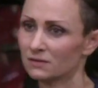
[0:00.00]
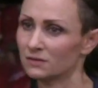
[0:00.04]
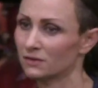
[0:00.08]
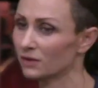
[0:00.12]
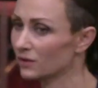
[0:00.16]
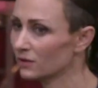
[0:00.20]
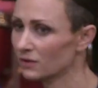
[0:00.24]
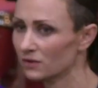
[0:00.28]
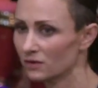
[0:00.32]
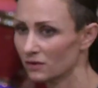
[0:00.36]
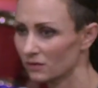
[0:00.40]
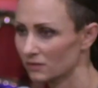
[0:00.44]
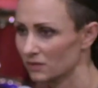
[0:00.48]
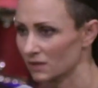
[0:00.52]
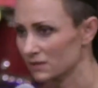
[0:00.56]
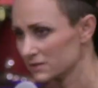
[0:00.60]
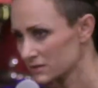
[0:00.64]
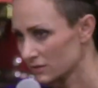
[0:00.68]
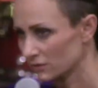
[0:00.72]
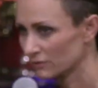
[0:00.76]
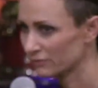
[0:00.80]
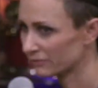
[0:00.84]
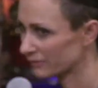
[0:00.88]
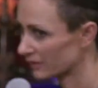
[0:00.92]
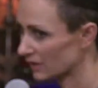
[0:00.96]
No, no, no, that's
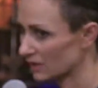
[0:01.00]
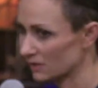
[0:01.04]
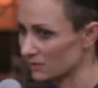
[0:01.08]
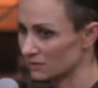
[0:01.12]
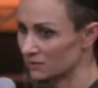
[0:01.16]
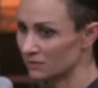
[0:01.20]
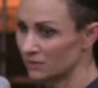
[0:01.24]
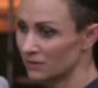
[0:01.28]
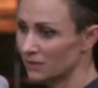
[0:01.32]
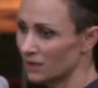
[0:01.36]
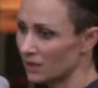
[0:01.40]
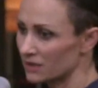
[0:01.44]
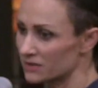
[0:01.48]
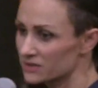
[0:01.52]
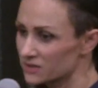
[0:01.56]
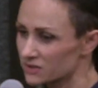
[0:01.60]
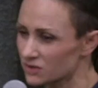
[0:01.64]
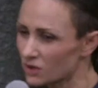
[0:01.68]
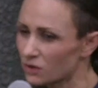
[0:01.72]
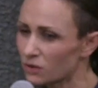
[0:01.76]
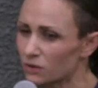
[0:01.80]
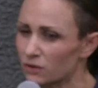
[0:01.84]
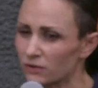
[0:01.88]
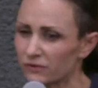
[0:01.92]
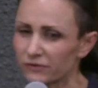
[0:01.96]
not a friend. A
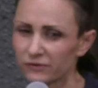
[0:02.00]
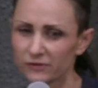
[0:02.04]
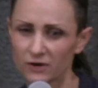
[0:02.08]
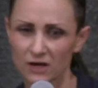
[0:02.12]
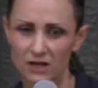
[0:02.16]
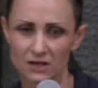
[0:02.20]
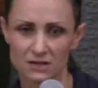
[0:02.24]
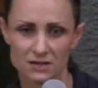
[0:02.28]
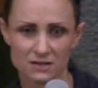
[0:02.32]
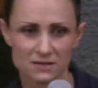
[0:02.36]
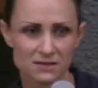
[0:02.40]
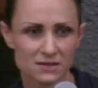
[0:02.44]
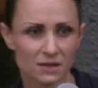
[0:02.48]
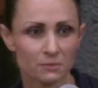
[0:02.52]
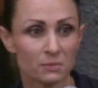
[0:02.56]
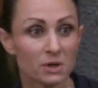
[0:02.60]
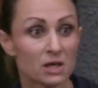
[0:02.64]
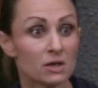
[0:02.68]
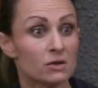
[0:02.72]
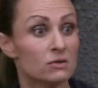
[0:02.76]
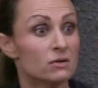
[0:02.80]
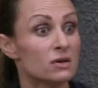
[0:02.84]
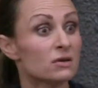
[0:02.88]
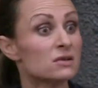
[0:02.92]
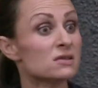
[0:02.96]
soul friend is
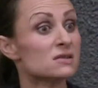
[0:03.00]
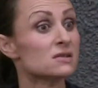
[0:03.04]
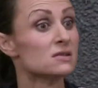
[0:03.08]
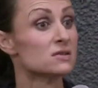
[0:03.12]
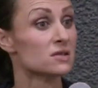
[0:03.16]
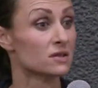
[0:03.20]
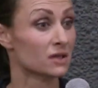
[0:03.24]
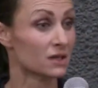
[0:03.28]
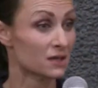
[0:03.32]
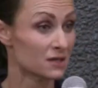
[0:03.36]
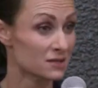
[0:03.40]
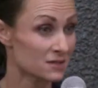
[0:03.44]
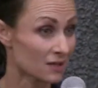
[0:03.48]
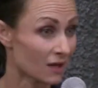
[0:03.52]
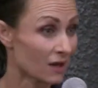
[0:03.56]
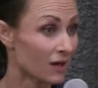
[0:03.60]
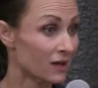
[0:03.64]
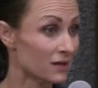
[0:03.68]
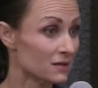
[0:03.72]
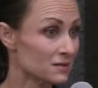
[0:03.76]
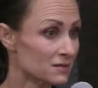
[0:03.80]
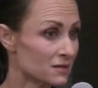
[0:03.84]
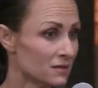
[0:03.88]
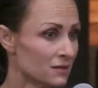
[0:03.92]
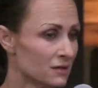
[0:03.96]
somebody who looks into his
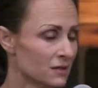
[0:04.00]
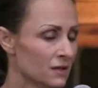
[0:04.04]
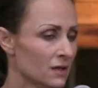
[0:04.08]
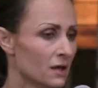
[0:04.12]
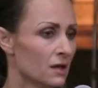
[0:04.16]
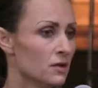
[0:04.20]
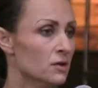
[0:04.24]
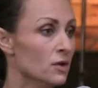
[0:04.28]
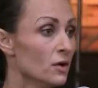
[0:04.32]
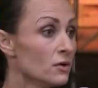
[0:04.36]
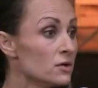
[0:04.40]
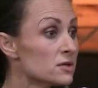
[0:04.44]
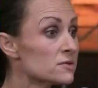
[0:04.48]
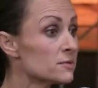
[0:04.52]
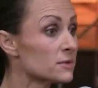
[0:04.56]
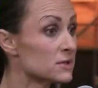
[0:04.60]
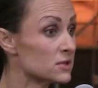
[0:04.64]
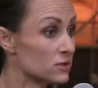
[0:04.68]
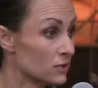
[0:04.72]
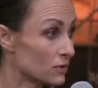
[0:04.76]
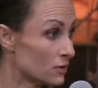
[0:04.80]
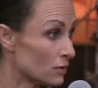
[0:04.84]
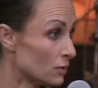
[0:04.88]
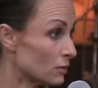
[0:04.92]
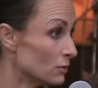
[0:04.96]
eyes, knows
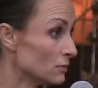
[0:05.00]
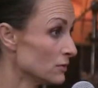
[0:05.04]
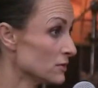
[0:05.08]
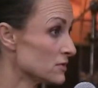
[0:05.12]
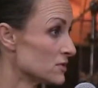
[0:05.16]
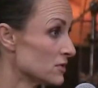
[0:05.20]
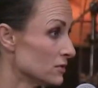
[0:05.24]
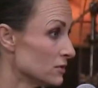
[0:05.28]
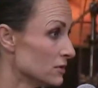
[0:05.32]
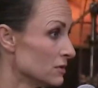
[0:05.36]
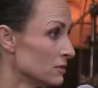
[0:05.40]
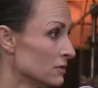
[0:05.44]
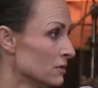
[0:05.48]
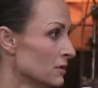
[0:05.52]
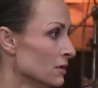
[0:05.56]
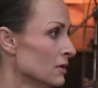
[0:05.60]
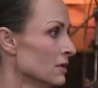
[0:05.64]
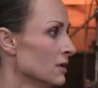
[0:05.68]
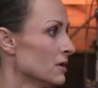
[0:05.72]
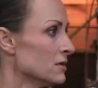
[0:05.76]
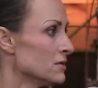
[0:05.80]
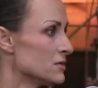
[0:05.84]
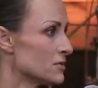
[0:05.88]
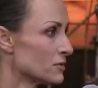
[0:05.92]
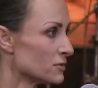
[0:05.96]
what you're called to,
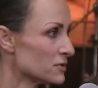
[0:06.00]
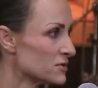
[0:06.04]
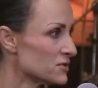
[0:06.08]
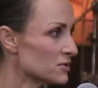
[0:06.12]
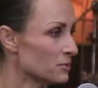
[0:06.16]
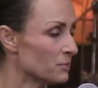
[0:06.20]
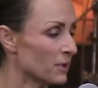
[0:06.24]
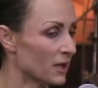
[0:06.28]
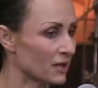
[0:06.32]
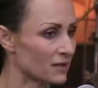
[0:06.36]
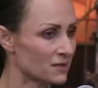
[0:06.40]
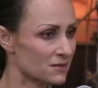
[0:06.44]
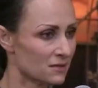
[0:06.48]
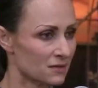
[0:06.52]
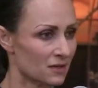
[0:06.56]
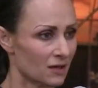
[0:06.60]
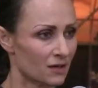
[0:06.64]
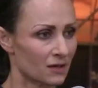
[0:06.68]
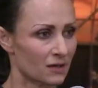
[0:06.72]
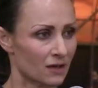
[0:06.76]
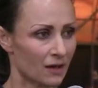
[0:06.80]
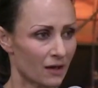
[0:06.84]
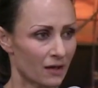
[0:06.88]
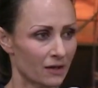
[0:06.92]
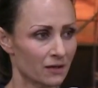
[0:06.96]
draws you back to
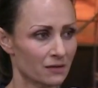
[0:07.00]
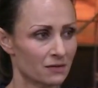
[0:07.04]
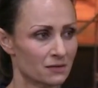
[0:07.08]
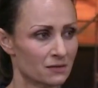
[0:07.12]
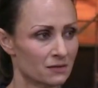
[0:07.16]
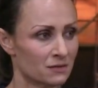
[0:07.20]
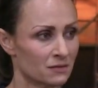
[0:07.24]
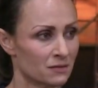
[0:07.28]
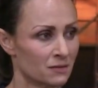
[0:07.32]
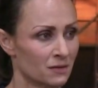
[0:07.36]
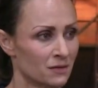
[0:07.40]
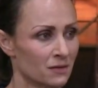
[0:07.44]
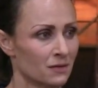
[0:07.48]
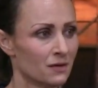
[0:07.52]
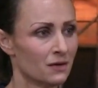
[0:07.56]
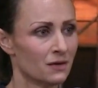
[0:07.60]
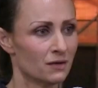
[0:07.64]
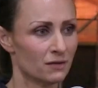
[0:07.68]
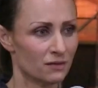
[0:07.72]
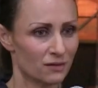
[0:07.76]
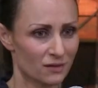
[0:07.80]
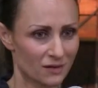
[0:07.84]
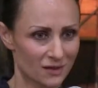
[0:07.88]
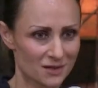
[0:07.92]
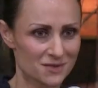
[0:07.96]
that line.
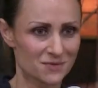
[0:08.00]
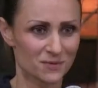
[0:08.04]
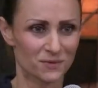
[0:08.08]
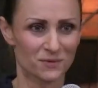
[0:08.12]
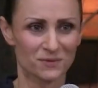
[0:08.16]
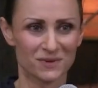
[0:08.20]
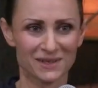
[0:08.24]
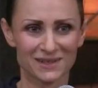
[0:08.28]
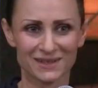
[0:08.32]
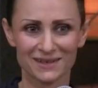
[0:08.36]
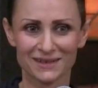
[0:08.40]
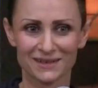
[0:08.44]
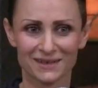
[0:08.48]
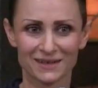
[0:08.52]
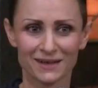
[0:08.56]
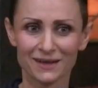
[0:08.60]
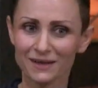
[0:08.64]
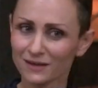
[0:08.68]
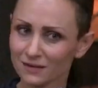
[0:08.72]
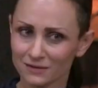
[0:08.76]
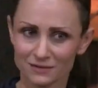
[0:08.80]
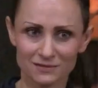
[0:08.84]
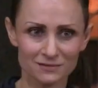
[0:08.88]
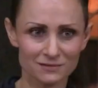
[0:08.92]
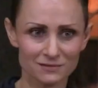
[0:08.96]
And that's what we need
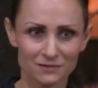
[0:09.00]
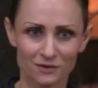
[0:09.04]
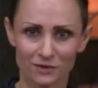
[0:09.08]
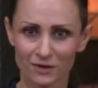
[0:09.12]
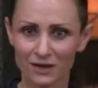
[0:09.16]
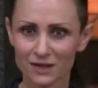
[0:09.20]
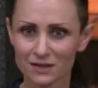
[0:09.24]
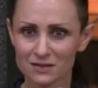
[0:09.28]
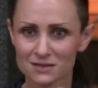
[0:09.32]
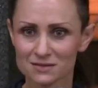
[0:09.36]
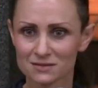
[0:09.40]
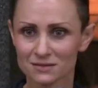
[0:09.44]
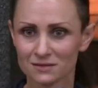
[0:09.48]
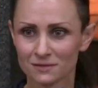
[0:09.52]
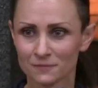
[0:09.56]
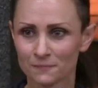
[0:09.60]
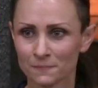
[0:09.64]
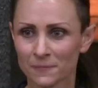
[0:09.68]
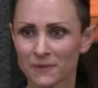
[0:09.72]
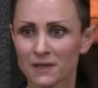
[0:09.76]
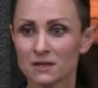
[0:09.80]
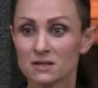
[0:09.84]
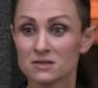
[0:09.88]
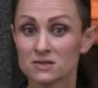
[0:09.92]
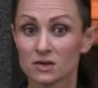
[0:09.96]
here, right?
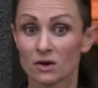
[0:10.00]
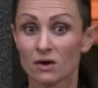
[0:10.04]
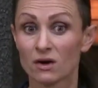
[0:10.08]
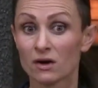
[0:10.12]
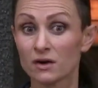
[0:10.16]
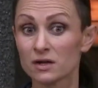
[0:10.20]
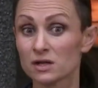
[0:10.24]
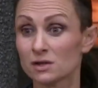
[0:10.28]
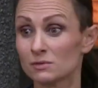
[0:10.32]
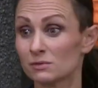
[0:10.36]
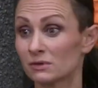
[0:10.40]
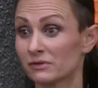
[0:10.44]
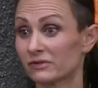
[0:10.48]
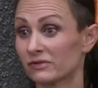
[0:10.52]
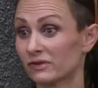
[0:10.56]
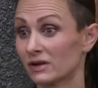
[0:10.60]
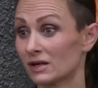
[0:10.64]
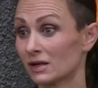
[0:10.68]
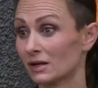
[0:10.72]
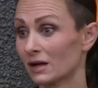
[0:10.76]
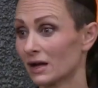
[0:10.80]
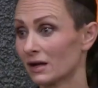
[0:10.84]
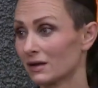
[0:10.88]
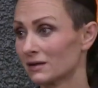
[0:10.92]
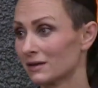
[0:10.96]
So, are you a
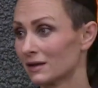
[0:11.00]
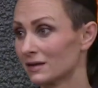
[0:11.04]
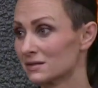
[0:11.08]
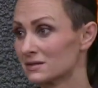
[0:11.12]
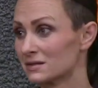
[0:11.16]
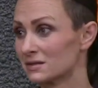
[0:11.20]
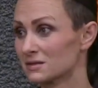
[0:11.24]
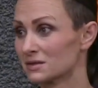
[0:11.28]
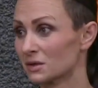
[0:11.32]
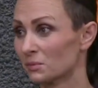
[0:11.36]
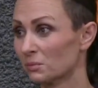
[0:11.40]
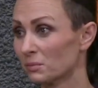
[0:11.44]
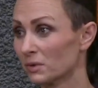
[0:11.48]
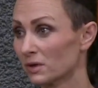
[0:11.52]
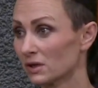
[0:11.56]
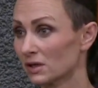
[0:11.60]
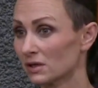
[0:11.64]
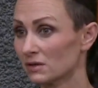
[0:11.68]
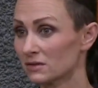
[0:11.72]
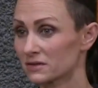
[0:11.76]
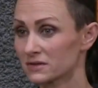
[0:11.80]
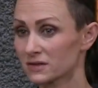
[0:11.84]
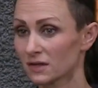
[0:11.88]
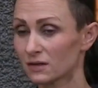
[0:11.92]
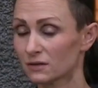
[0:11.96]
friend like that to somebody
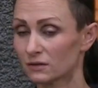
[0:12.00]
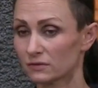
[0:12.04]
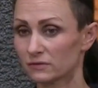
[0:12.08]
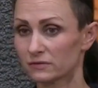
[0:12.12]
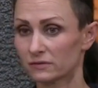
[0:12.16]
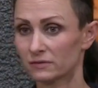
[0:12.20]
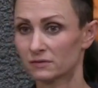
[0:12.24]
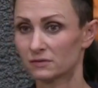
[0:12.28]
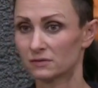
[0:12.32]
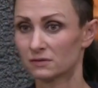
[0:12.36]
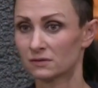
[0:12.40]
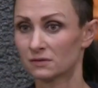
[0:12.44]
yourself?